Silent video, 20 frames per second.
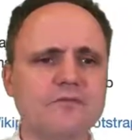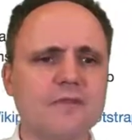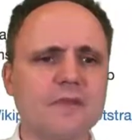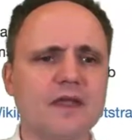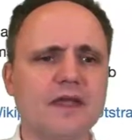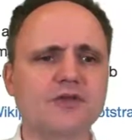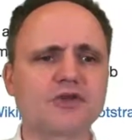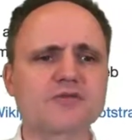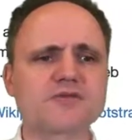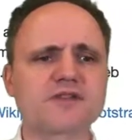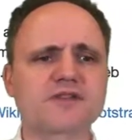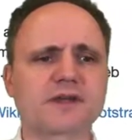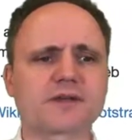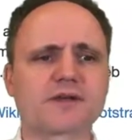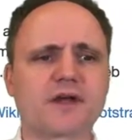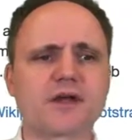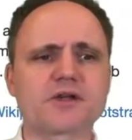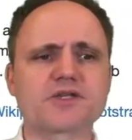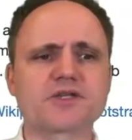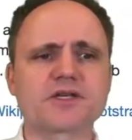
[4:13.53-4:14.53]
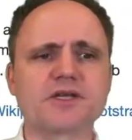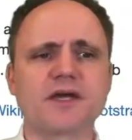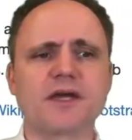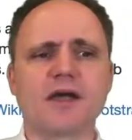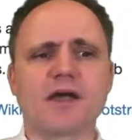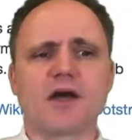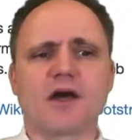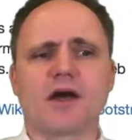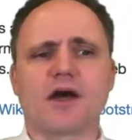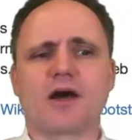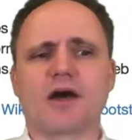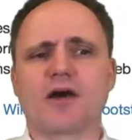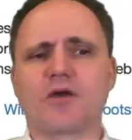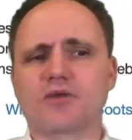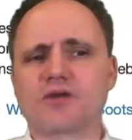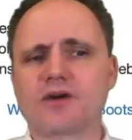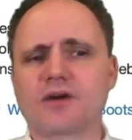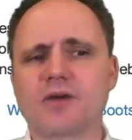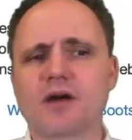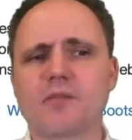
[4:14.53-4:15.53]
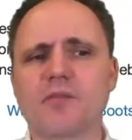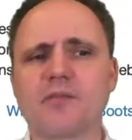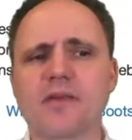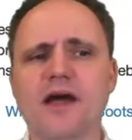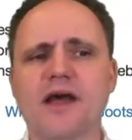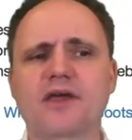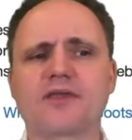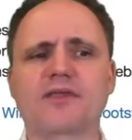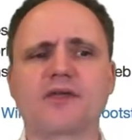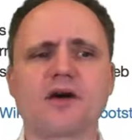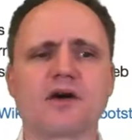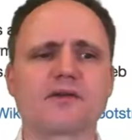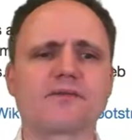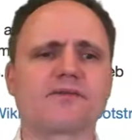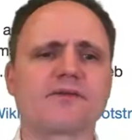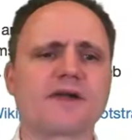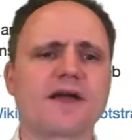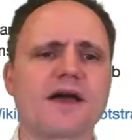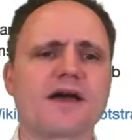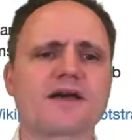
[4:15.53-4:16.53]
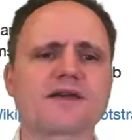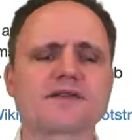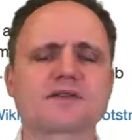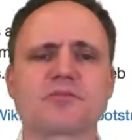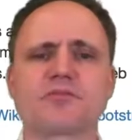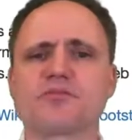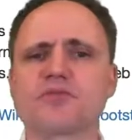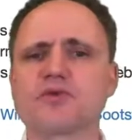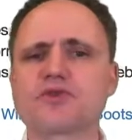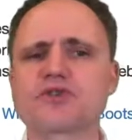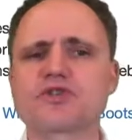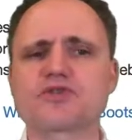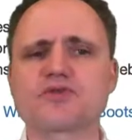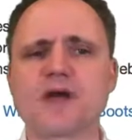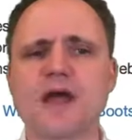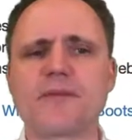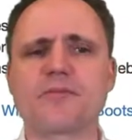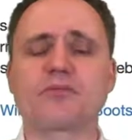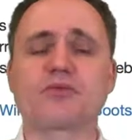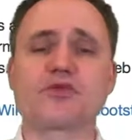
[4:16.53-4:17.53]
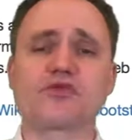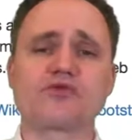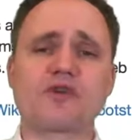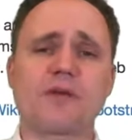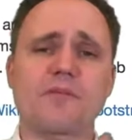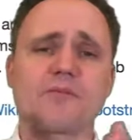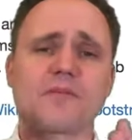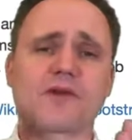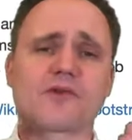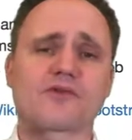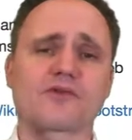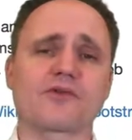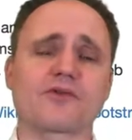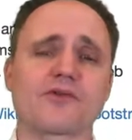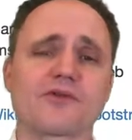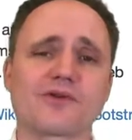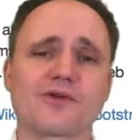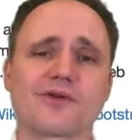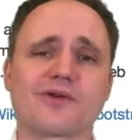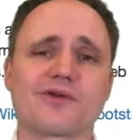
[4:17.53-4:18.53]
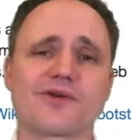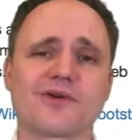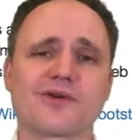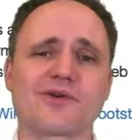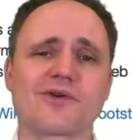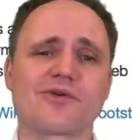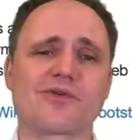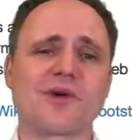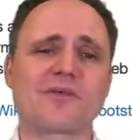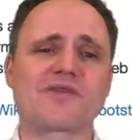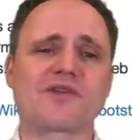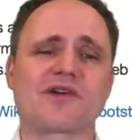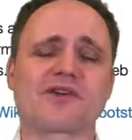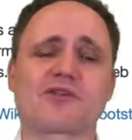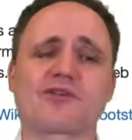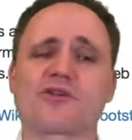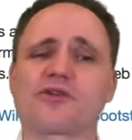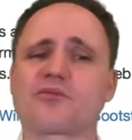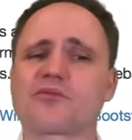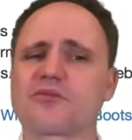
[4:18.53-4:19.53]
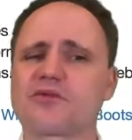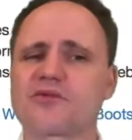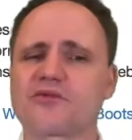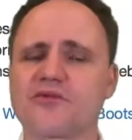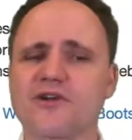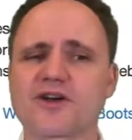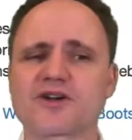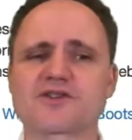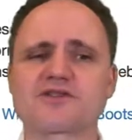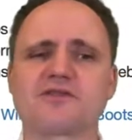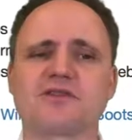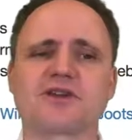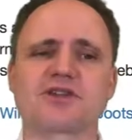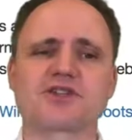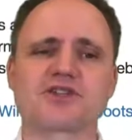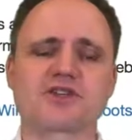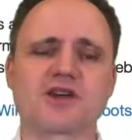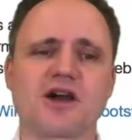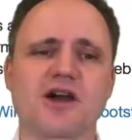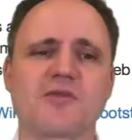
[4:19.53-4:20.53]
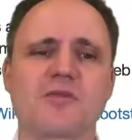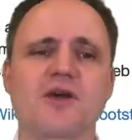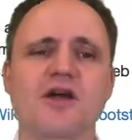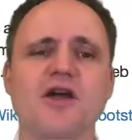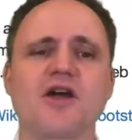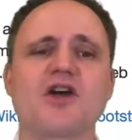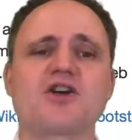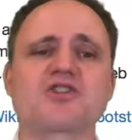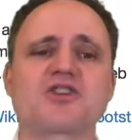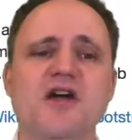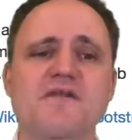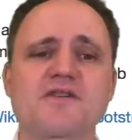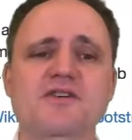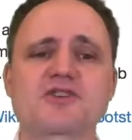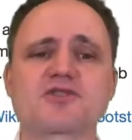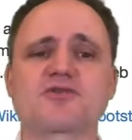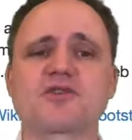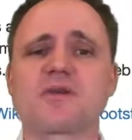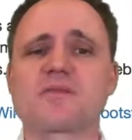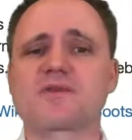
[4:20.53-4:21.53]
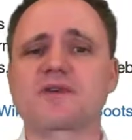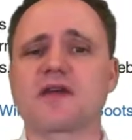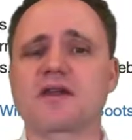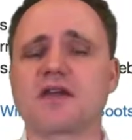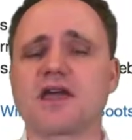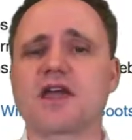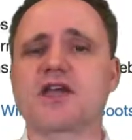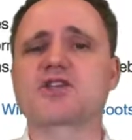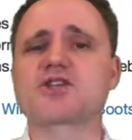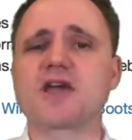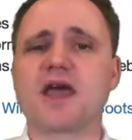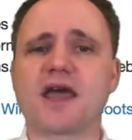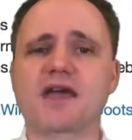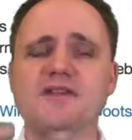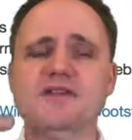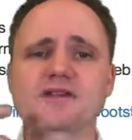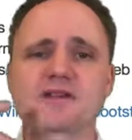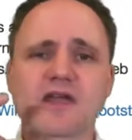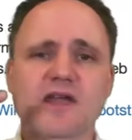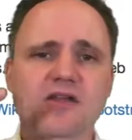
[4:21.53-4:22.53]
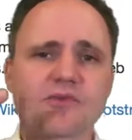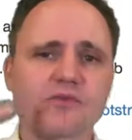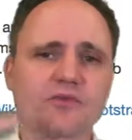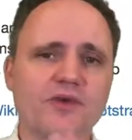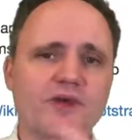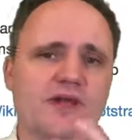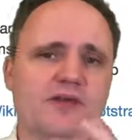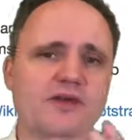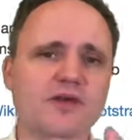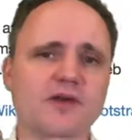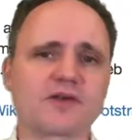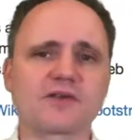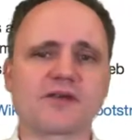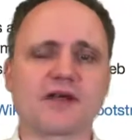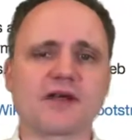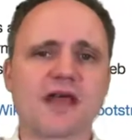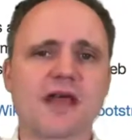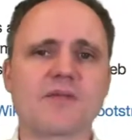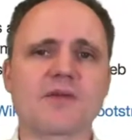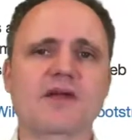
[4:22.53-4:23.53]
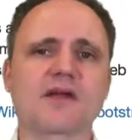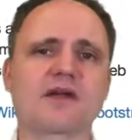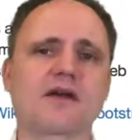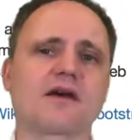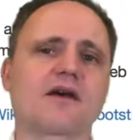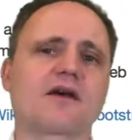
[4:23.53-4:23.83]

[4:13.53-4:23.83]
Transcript: In terms of technology, we're talking about Python, Flask, Bootstrap. Bootstrap makes your websites look professional and sharp. JavaScript and Ajax kind of bring dynamic